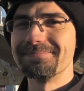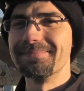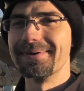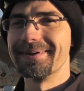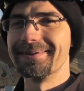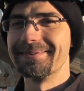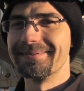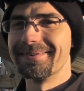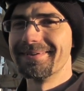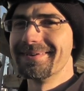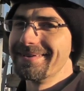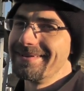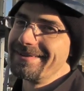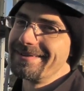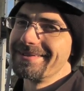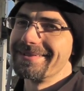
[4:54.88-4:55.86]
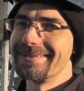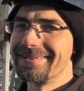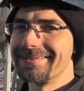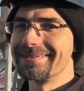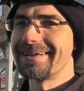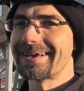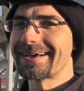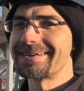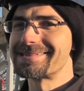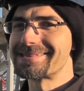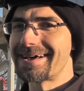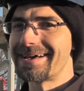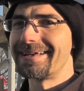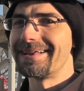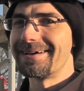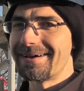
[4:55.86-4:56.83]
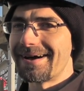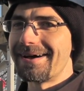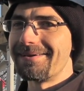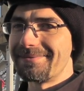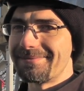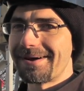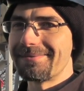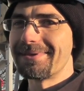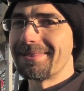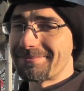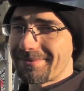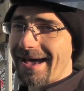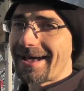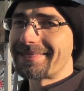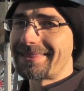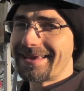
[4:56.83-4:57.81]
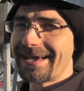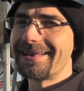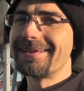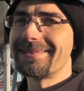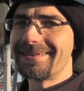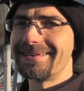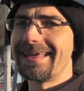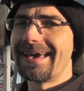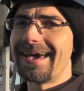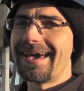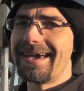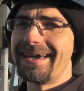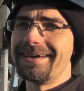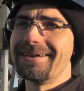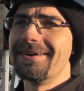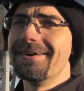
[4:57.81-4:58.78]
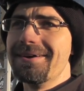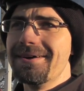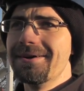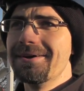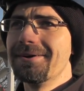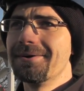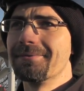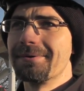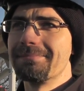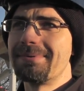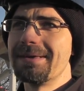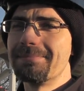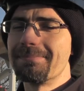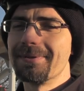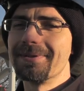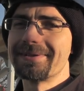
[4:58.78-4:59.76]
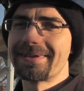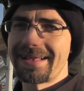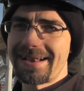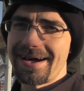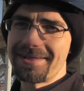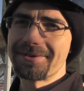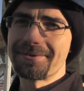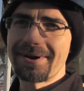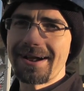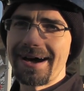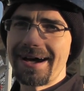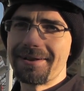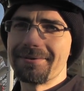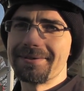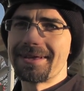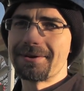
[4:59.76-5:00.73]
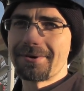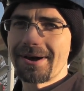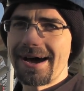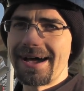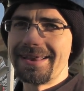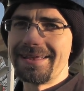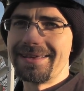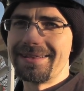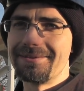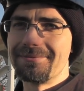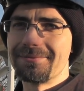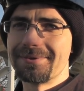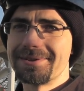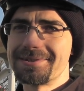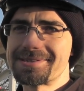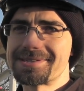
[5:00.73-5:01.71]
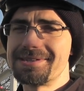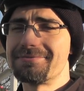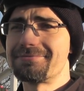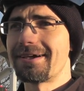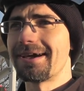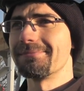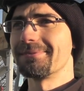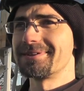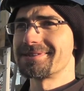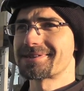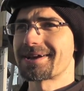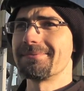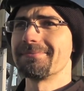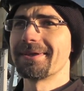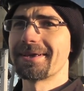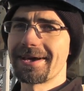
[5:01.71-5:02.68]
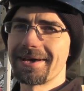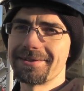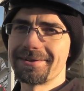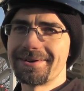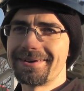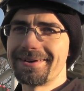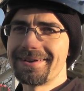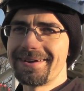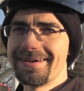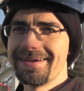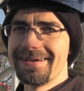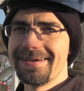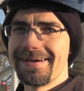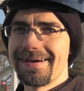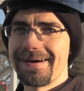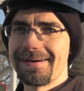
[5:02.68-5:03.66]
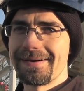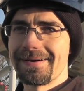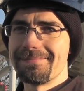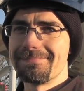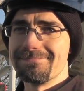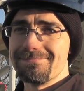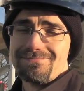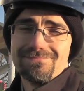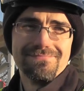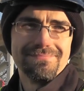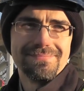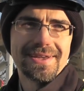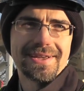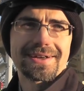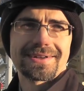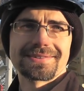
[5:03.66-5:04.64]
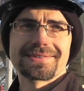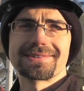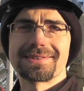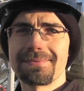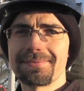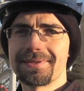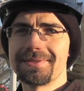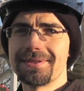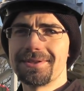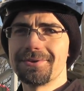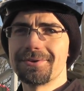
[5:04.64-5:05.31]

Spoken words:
but like I said, I mean, at the end of the day, when people get on the ride, when they ride it, when you see families come together because of something that